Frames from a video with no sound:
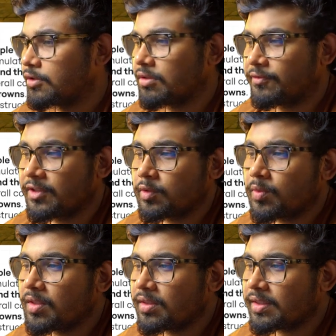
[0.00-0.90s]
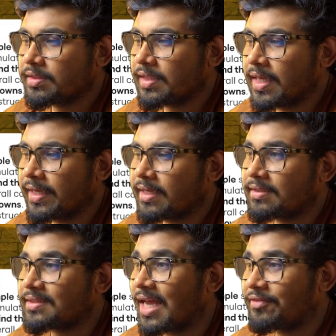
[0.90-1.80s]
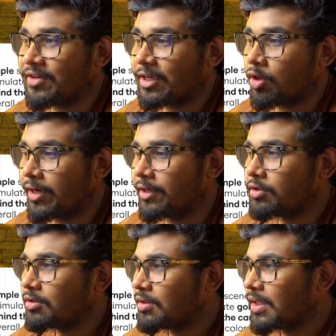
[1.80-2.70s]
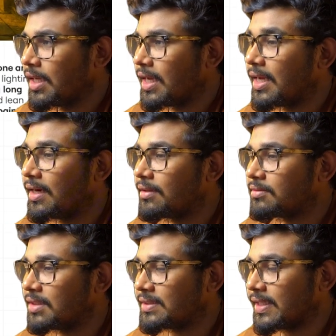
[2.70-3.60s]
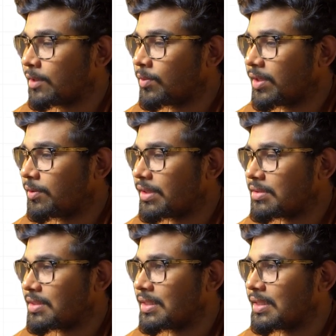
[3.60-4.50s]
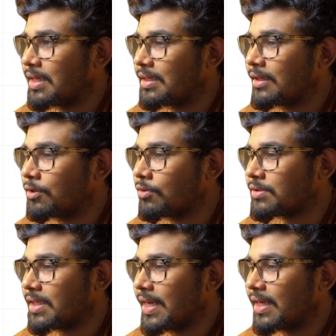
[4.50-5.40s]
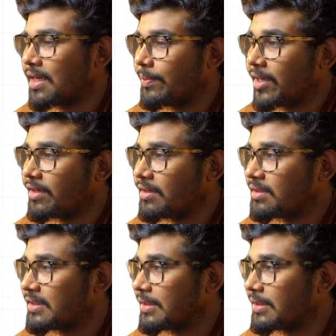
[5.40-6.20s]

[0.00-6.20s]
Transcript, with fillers: So the first one is like a sci-fi corridor, and the second one you can see that it looks like an abandoned